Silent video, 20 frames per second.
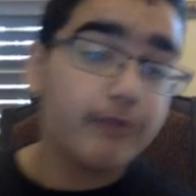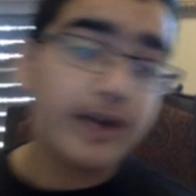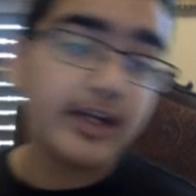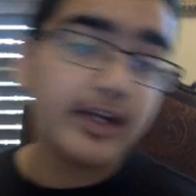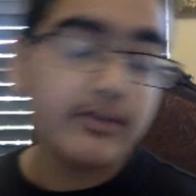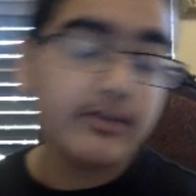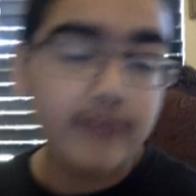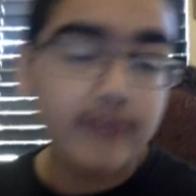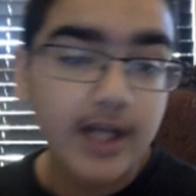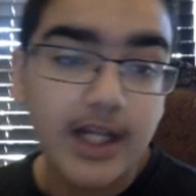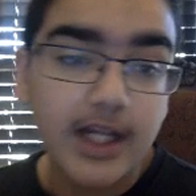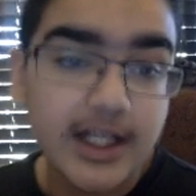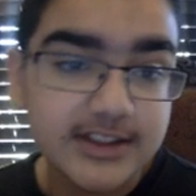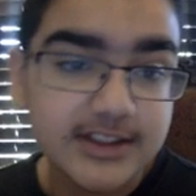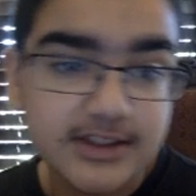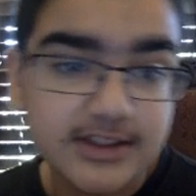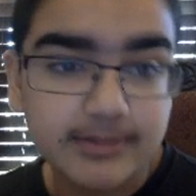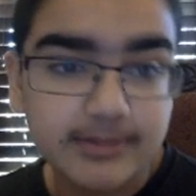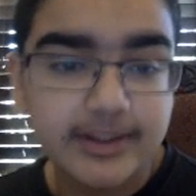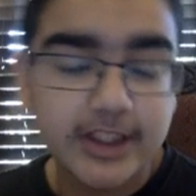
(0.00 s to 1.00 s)
very well
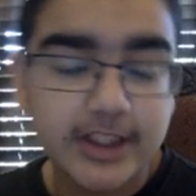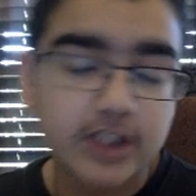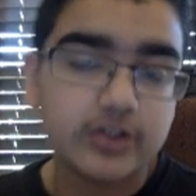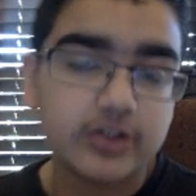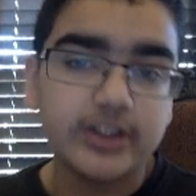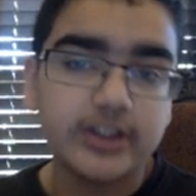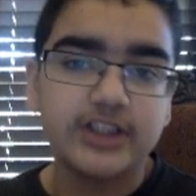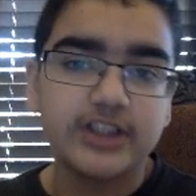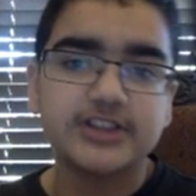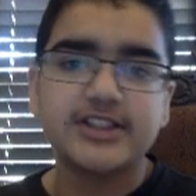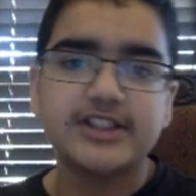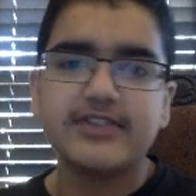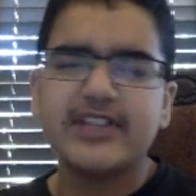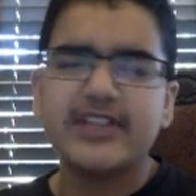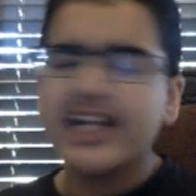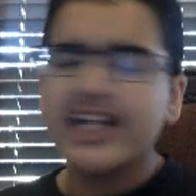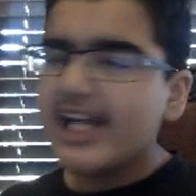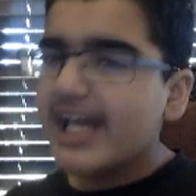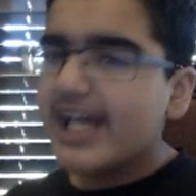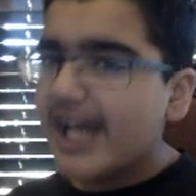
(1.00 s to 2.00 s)
as I'm in Arena 7.